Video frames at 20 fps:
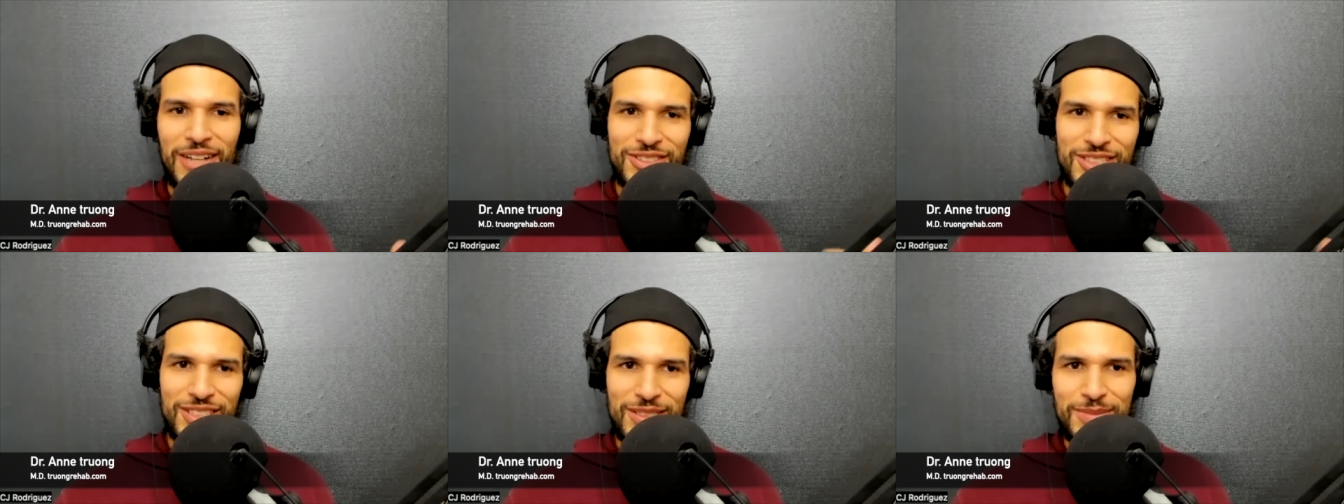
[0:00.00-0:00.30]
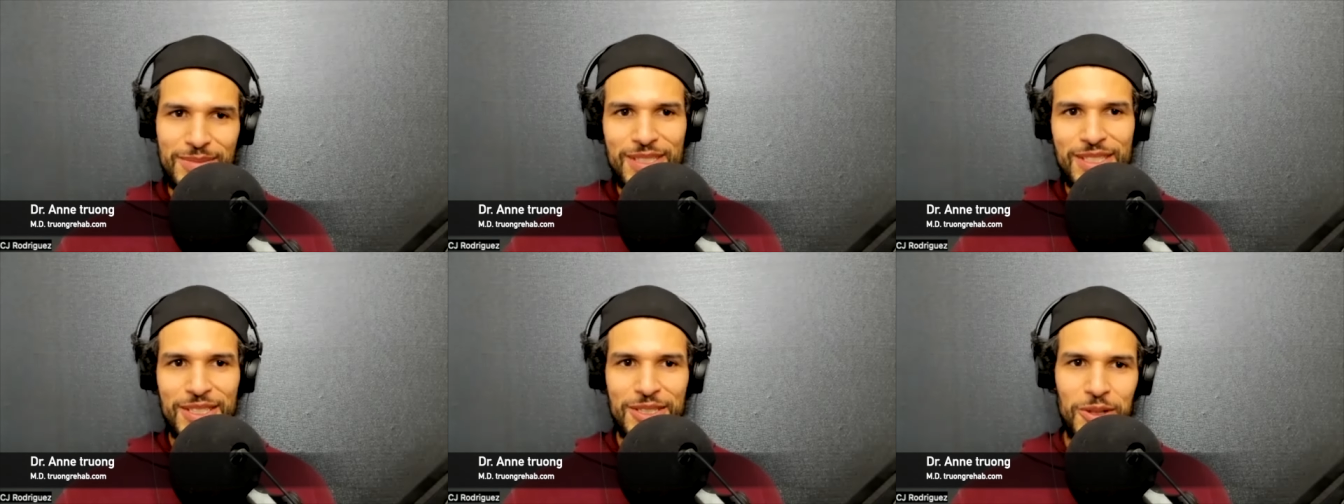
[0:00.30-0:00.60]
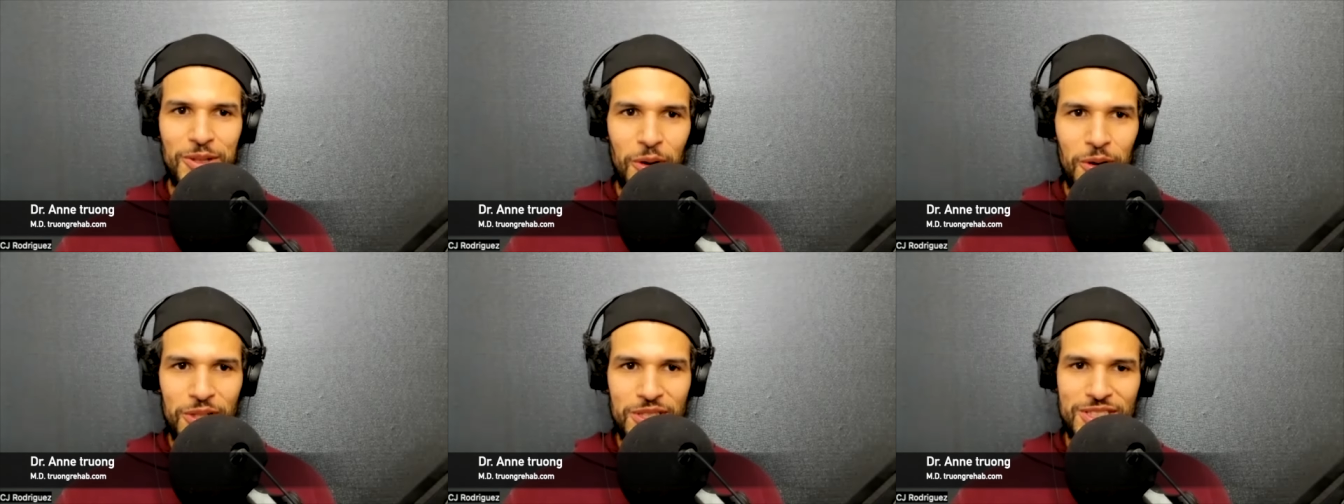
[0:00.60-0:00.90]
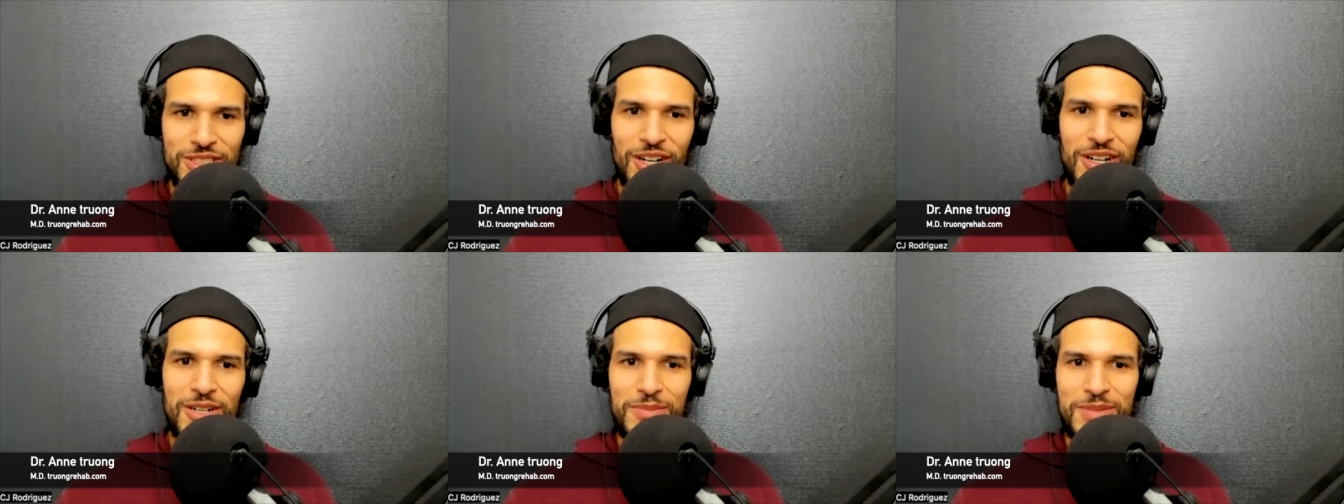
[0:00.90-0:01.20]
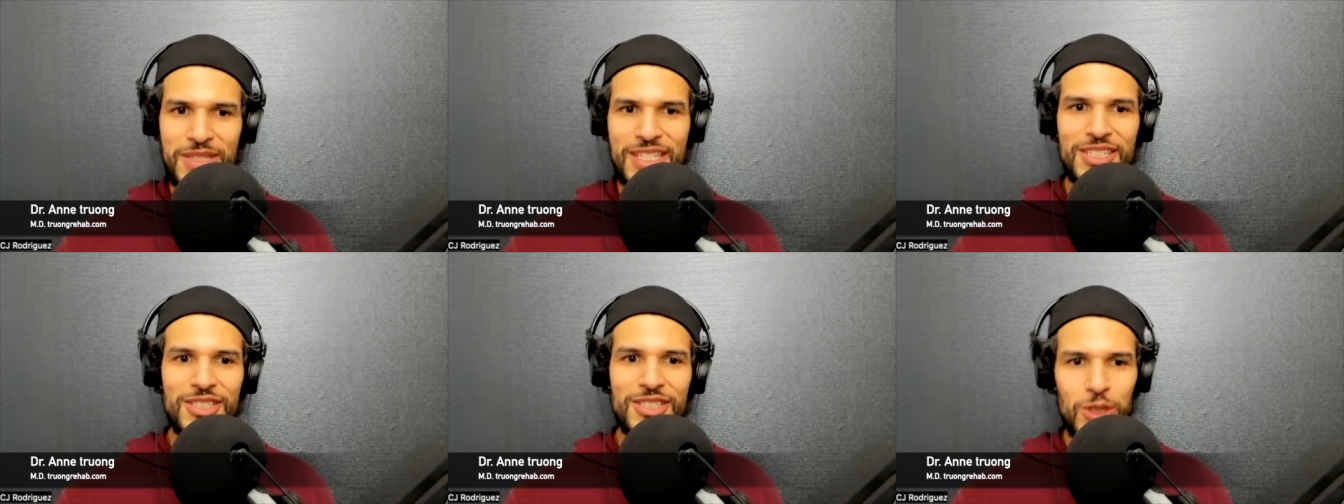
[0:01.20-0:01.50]
CBD oil is starting to
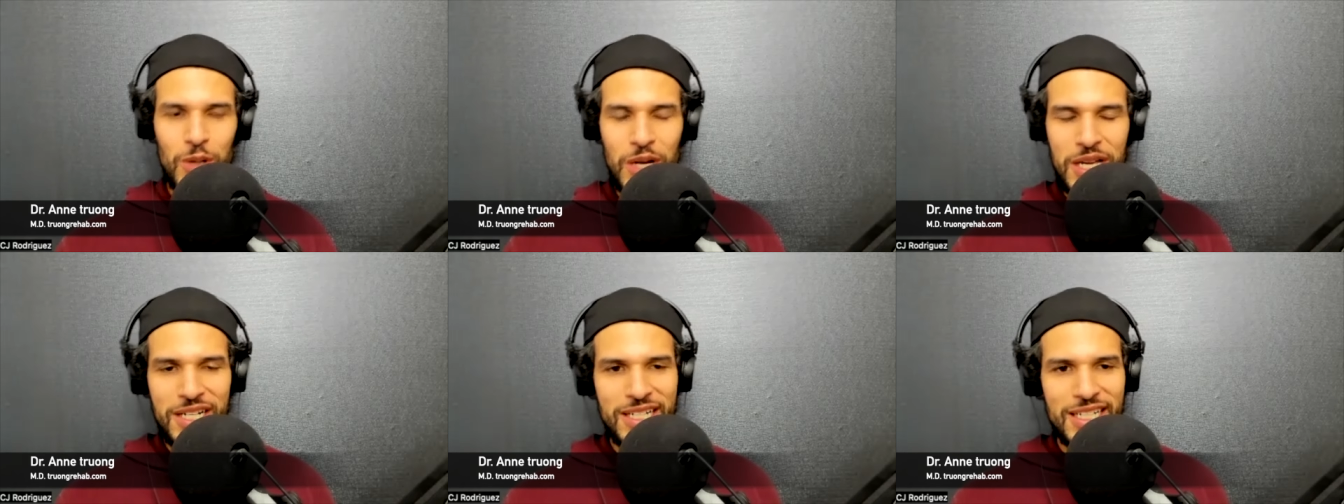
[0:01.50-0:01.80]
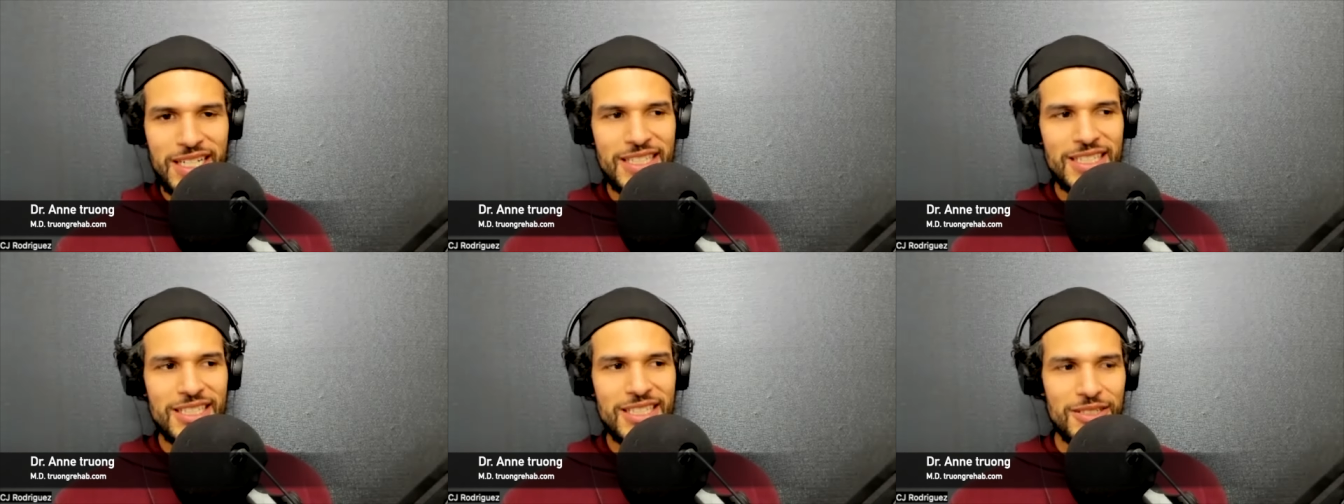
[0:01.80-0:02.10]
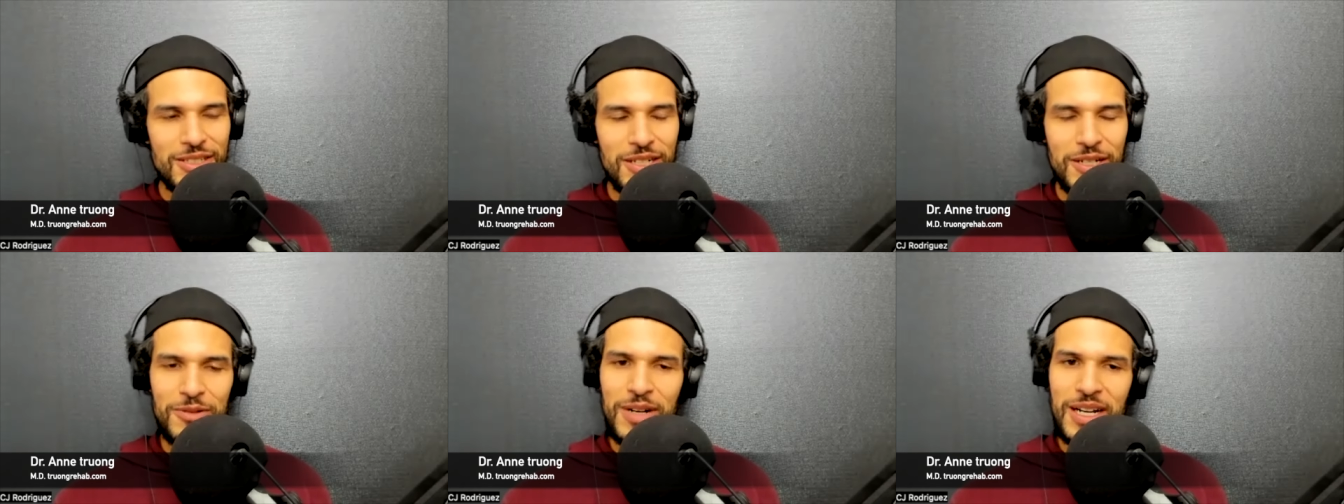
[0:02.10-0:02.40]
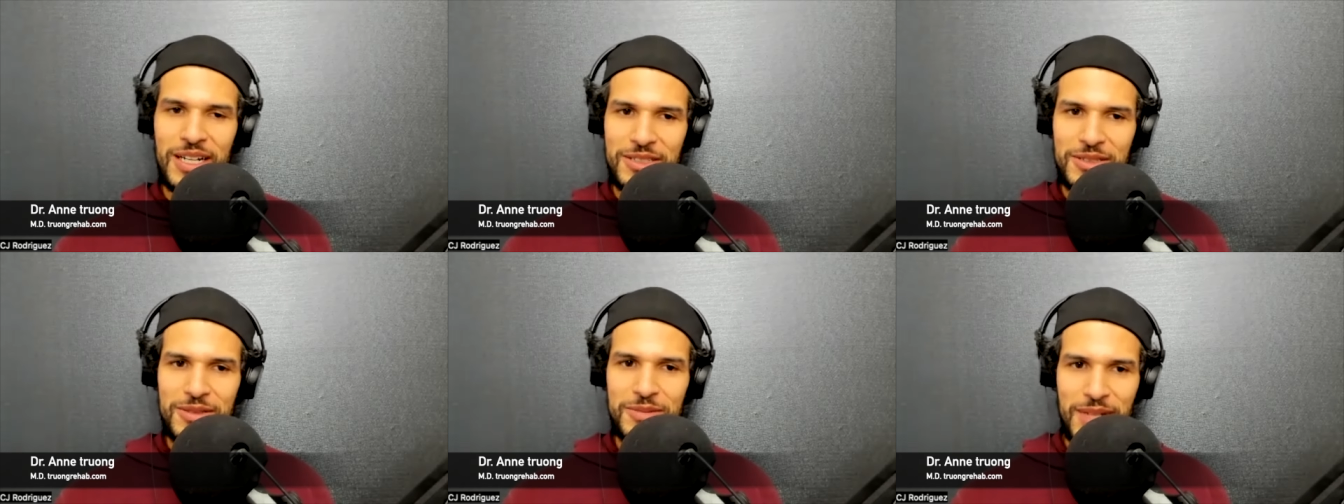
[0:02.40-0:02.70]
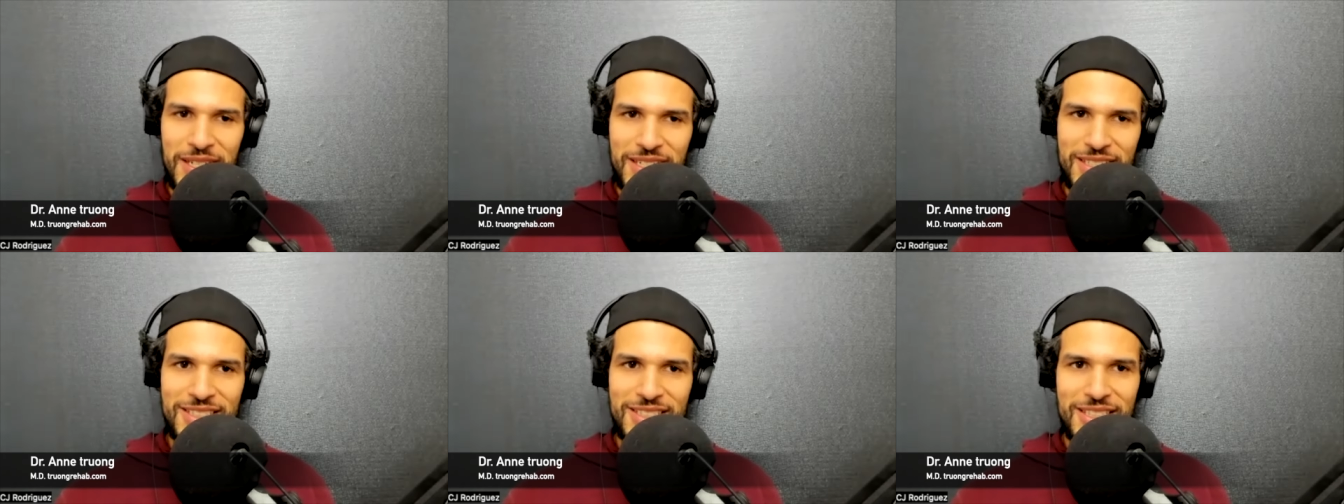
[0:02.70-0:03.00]
be integrated into erectile
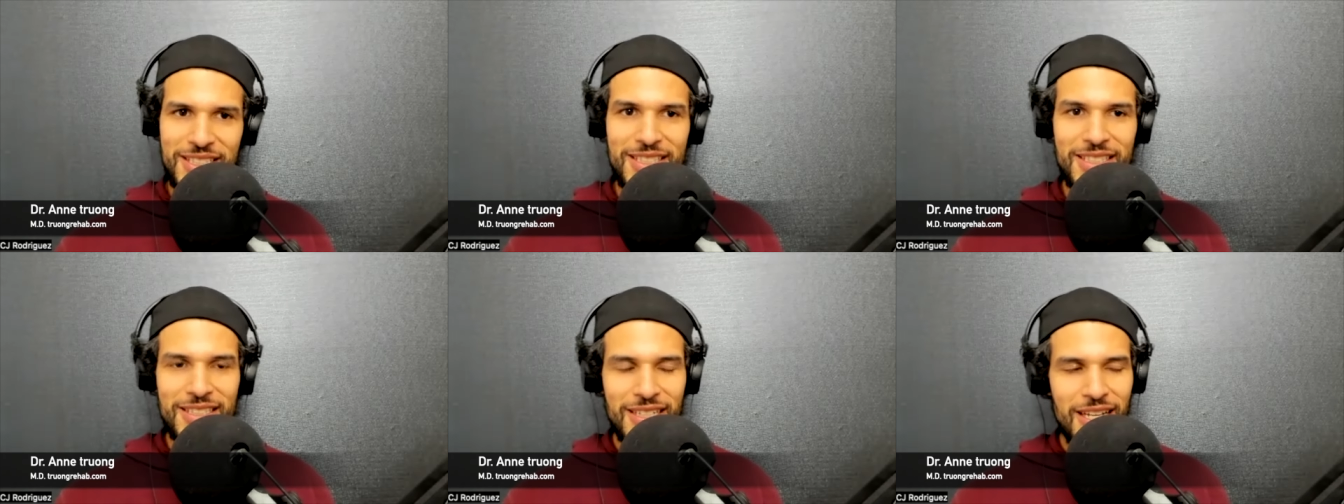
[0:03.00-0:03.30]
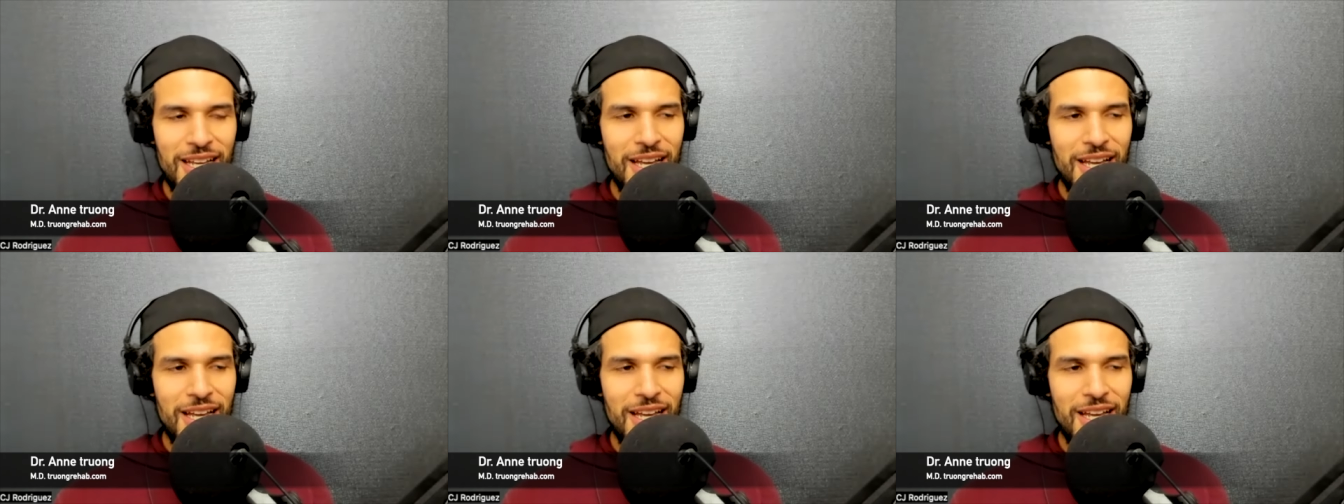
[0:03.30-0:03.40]
medicine.